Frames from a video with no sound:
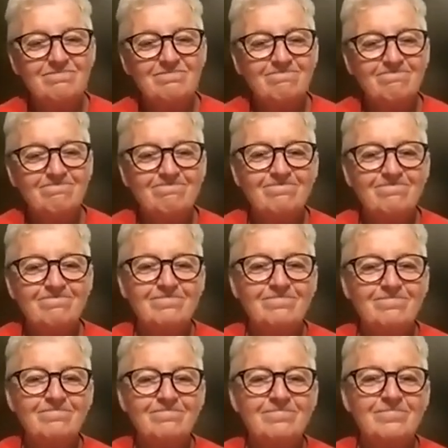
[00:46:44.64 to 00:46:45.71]

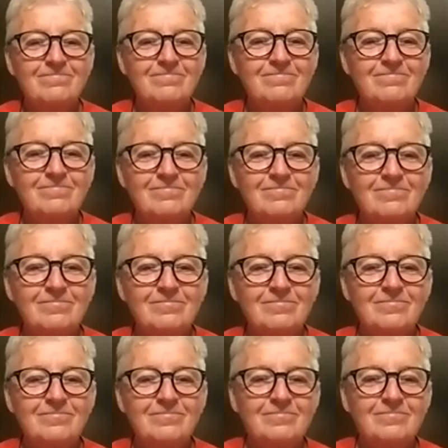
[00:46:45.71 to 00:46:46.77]

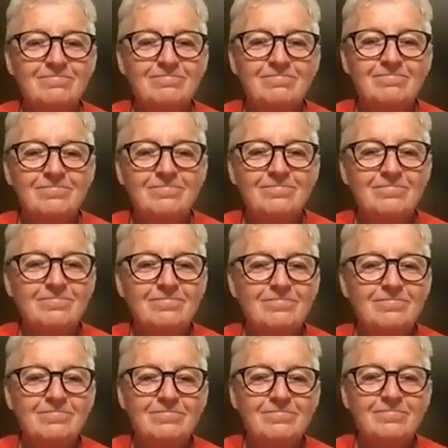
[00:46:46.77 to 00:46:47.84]

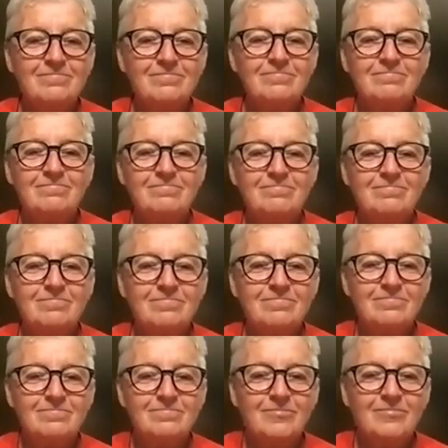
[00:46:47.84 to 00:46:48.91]

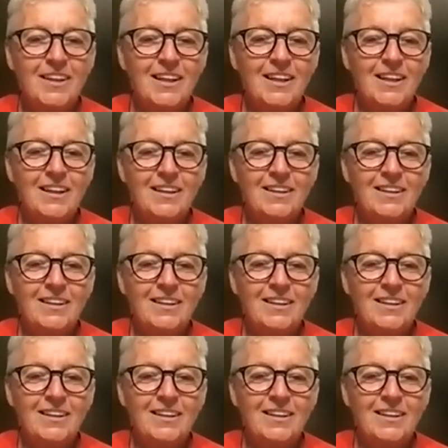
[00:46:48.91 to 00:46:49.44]
No words are spoken by the person on screen.